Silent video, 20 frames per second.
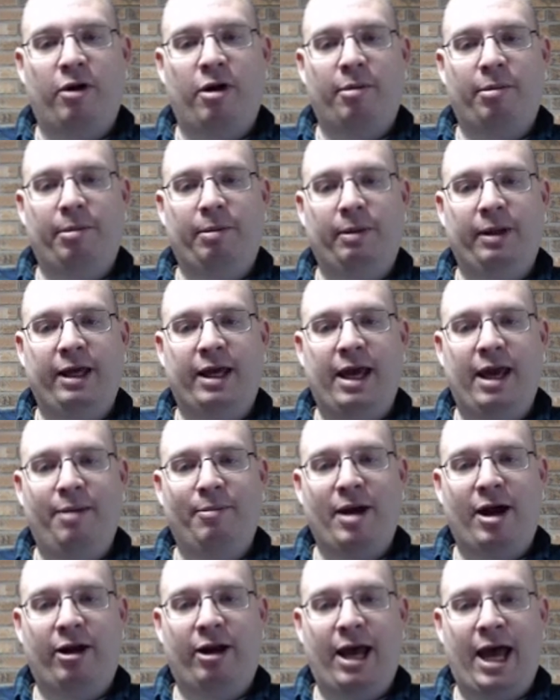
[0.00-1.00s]
probably came
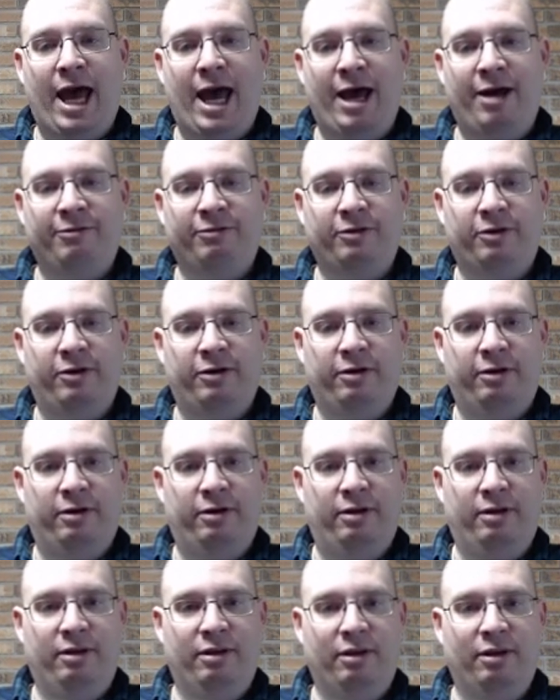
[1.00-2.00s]
out after
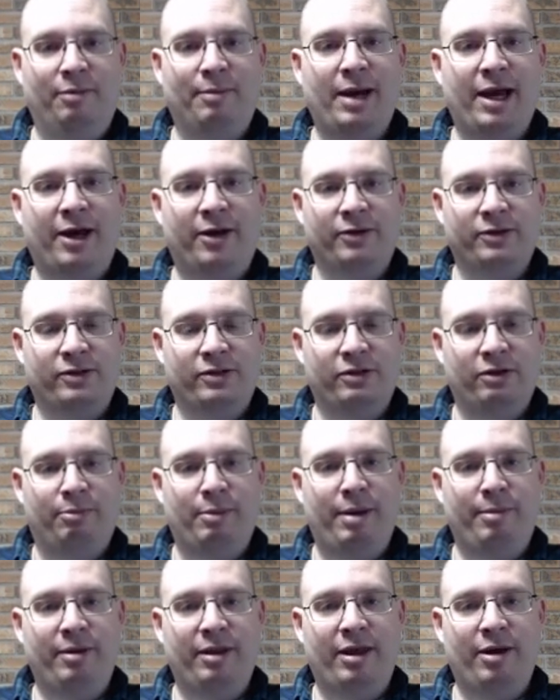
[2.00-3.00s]
the mouse, so
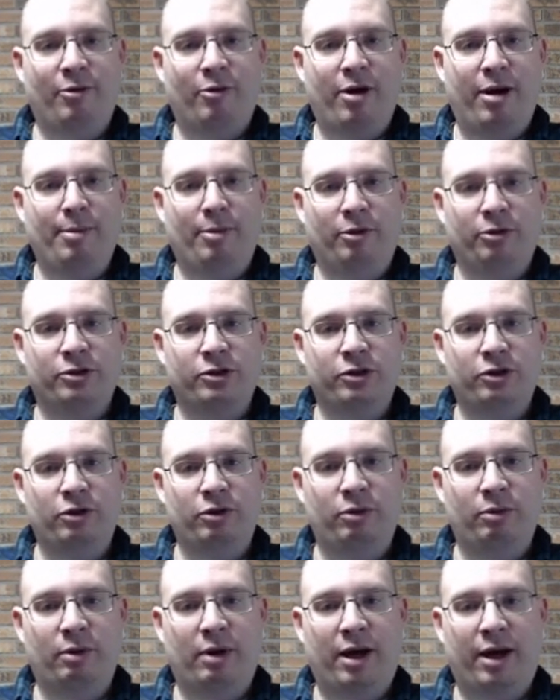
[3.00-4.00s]
maybe they were able
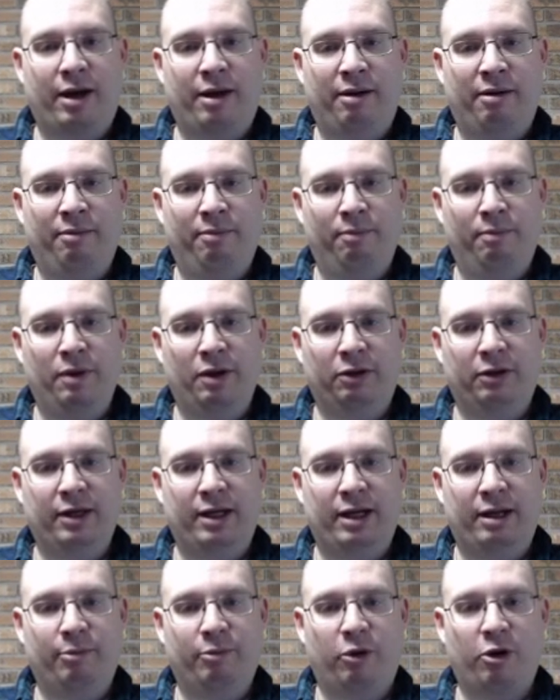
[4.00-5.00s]
to build it
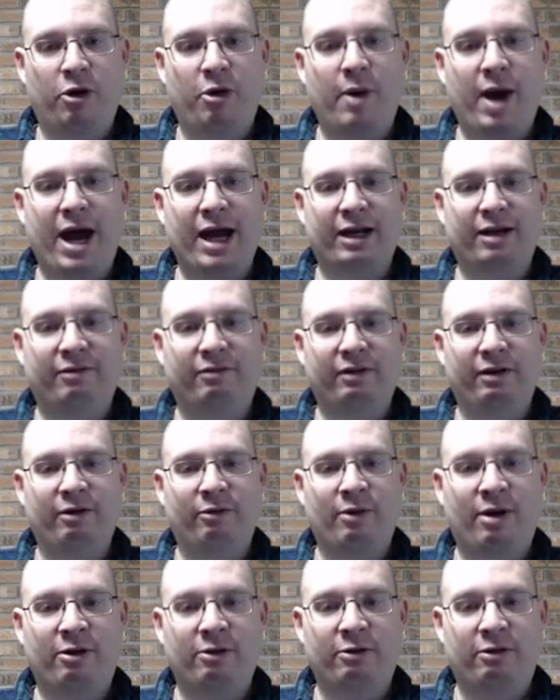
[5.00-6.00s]
in proactively
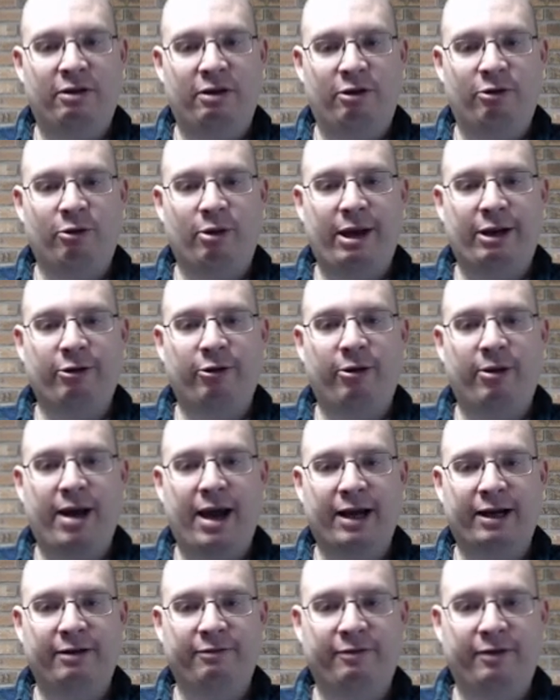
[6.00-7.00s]
rather than
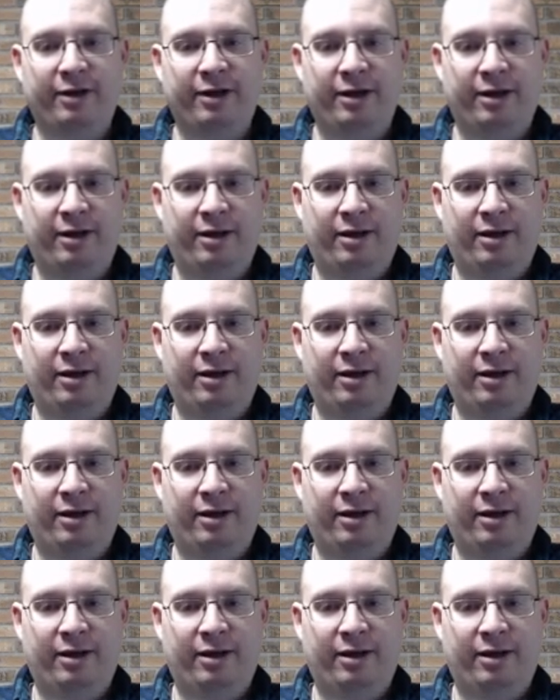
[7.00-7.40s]
retroactively.